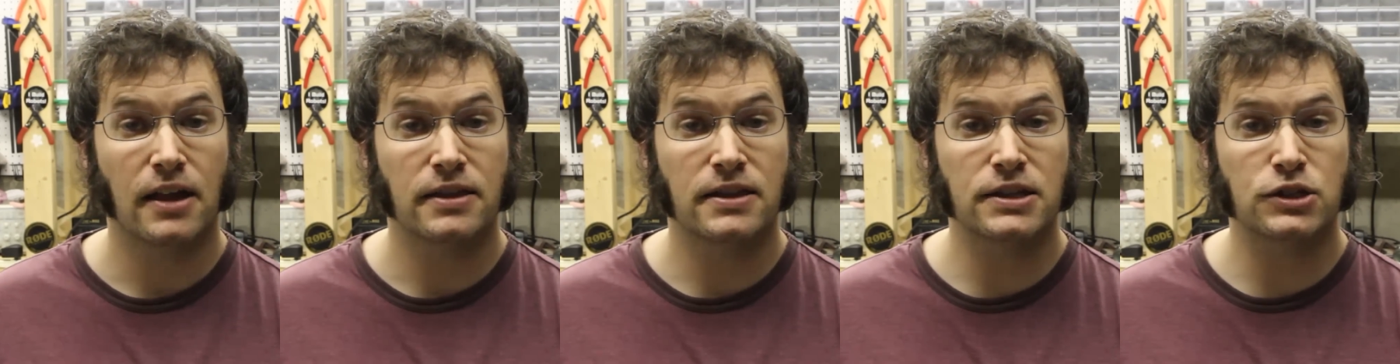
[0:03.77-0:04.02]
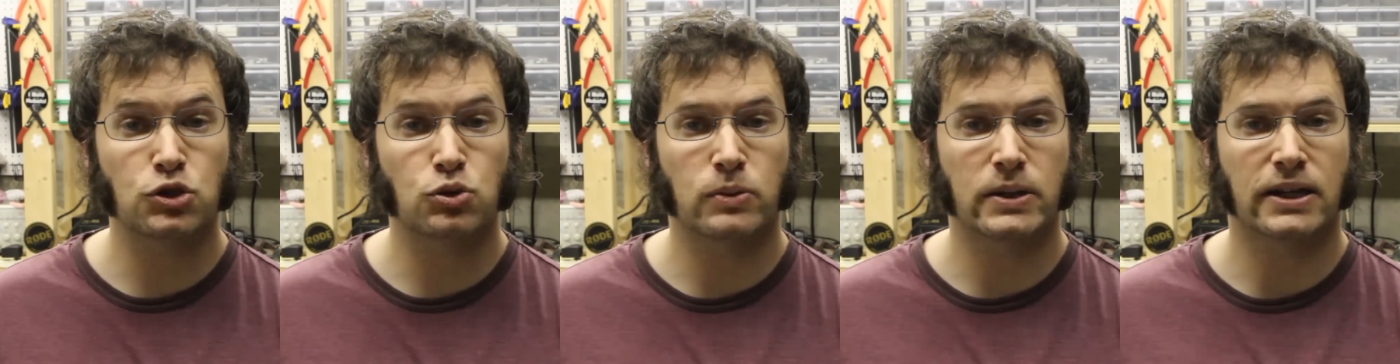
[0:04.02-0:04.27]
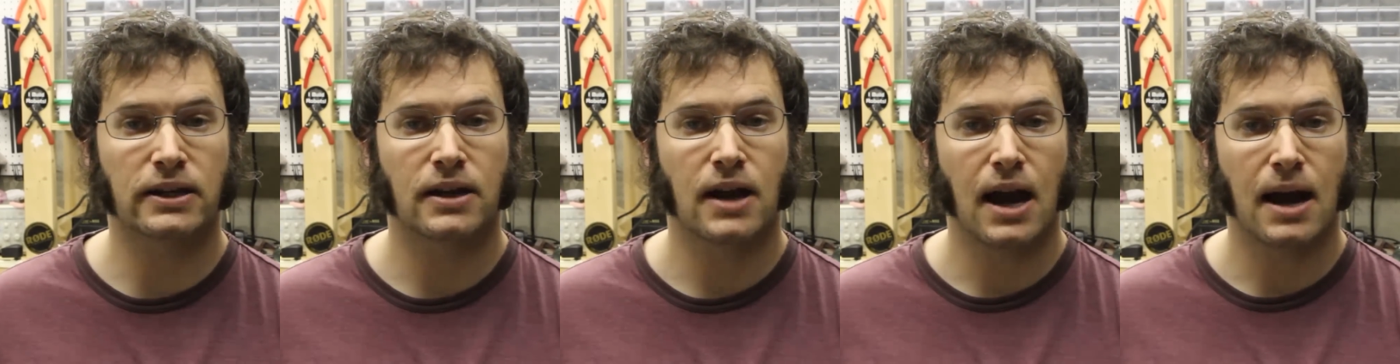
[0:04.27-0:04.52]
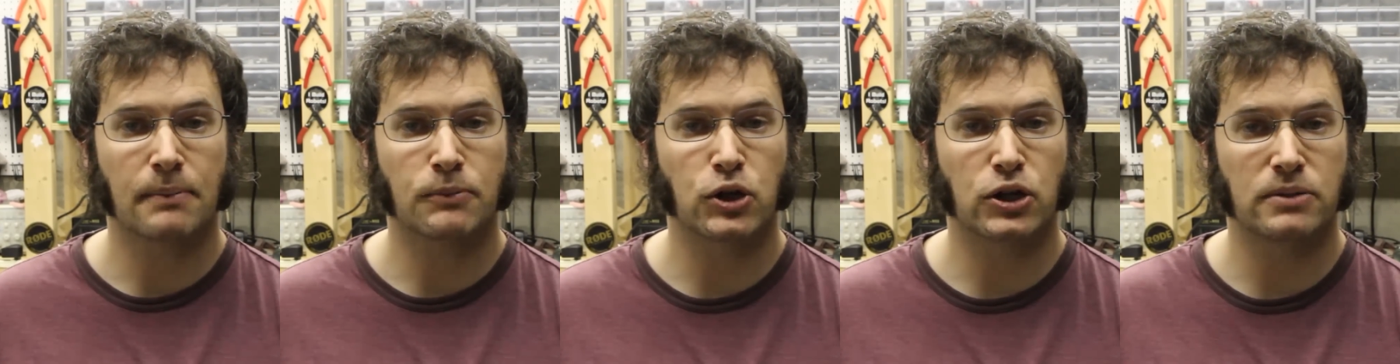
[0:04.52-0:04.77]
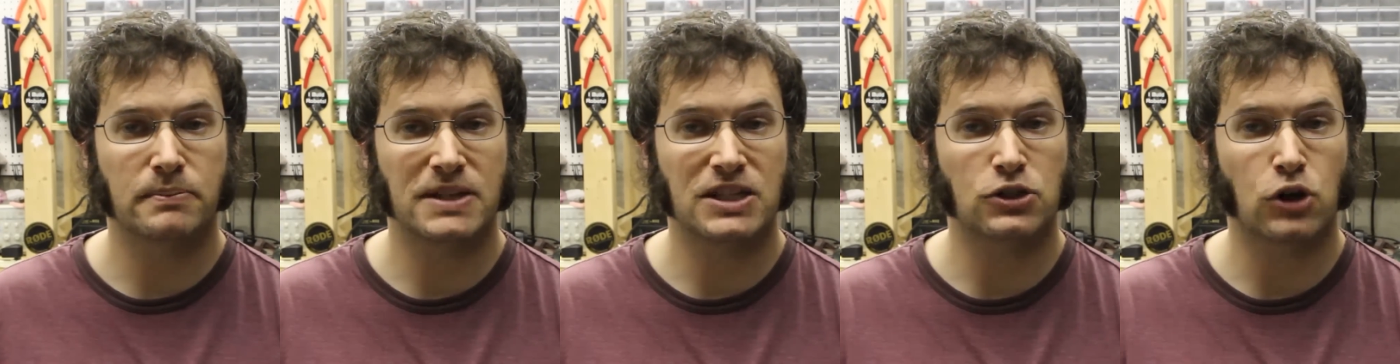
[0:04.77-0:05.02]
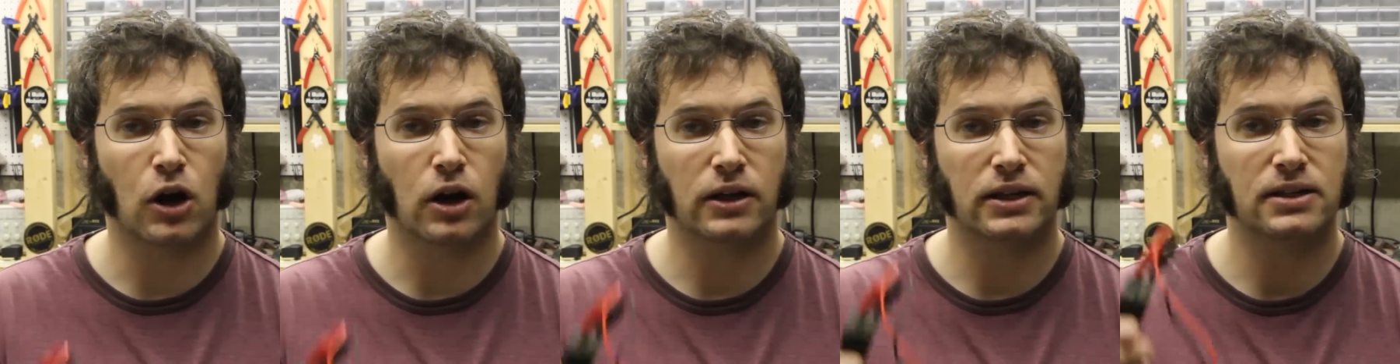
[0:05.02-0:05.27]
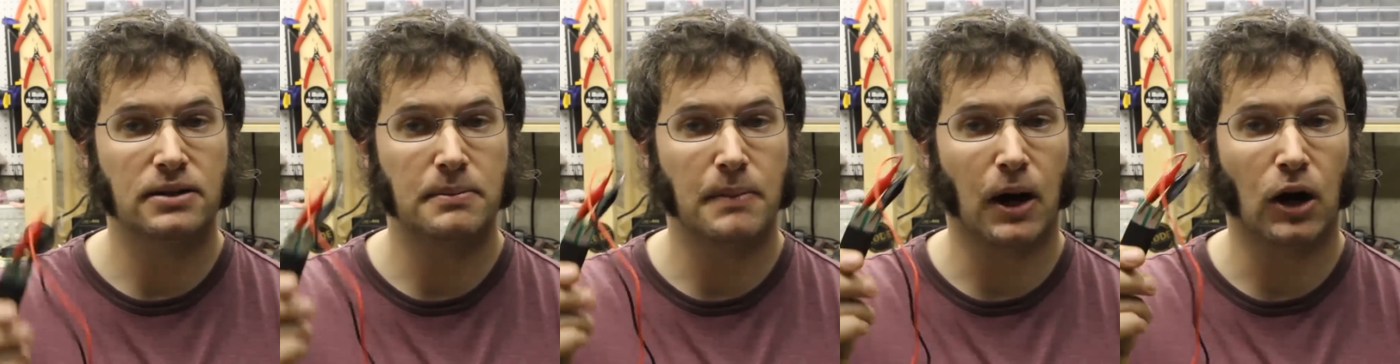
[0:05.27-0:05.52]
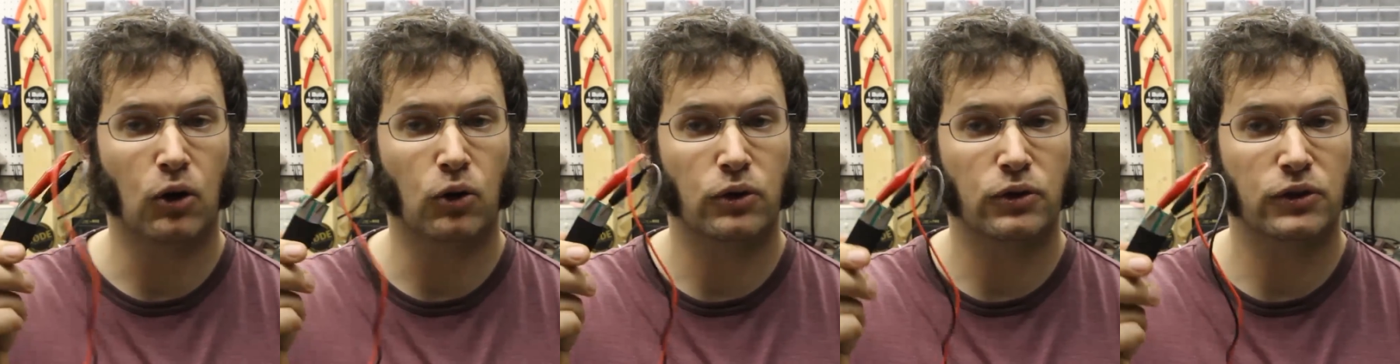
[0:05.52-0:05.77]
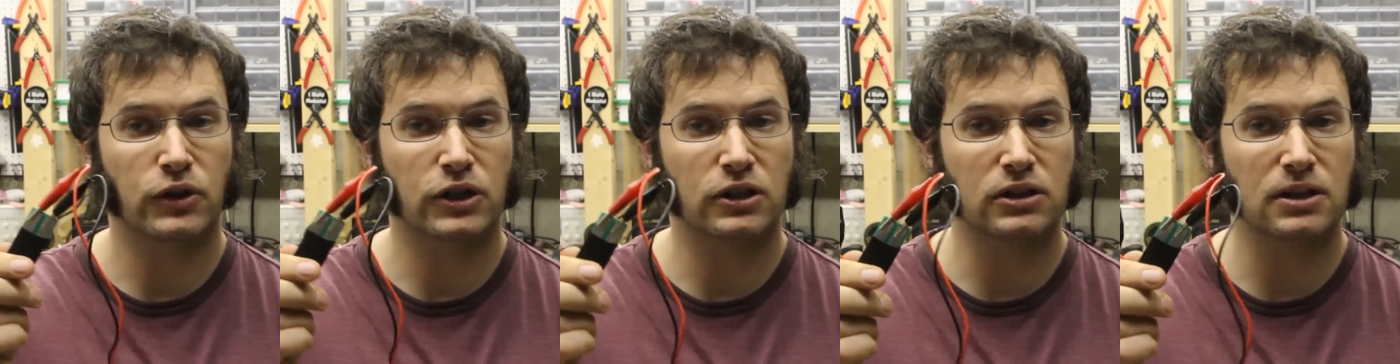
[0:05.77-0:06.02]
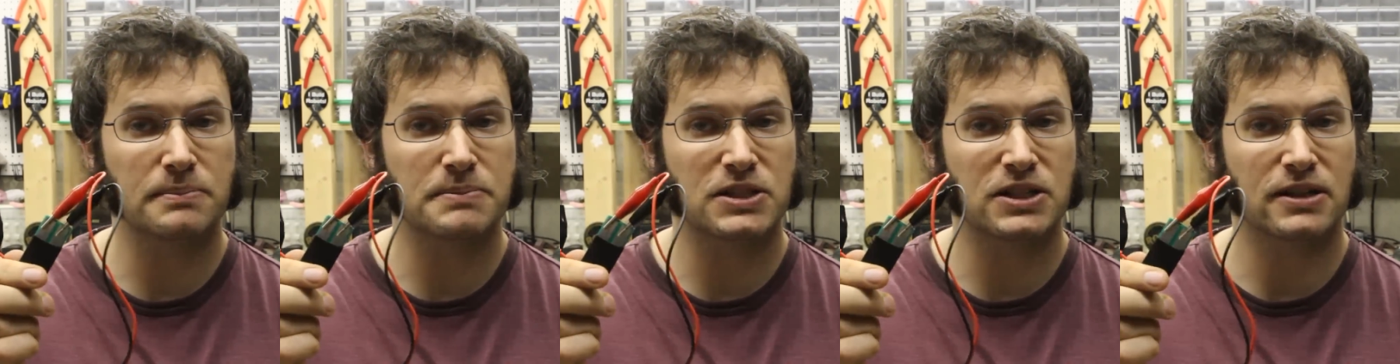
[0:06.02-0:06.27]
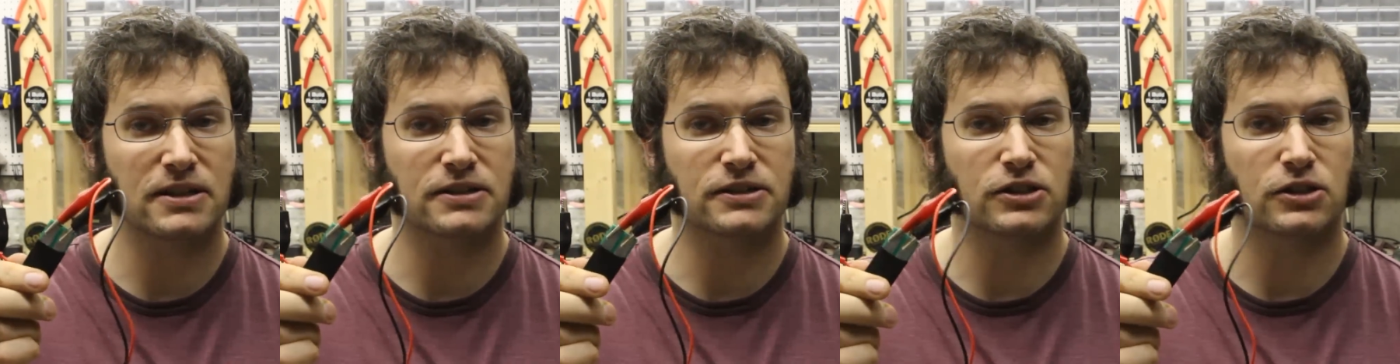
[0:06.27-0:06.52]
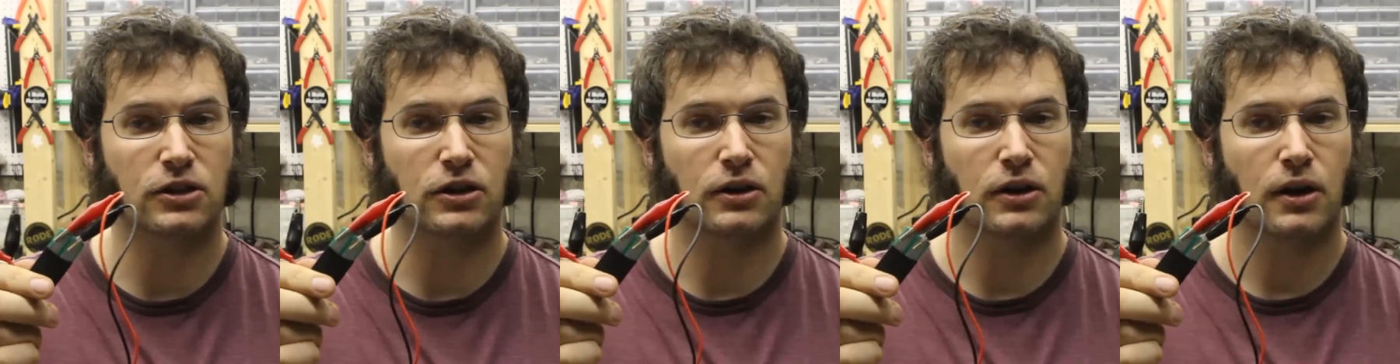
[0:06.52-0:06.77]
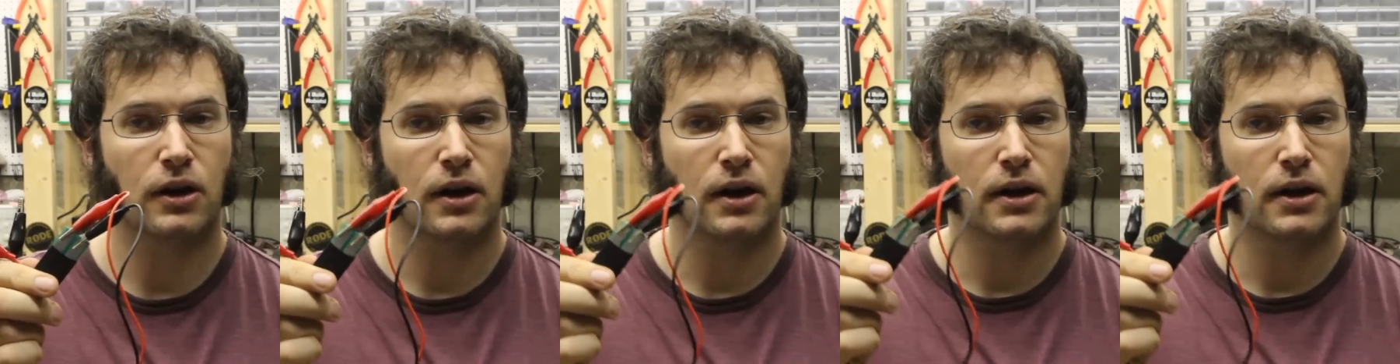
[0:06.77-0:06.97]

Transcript: This week I'm going to be talking about the clip sensor.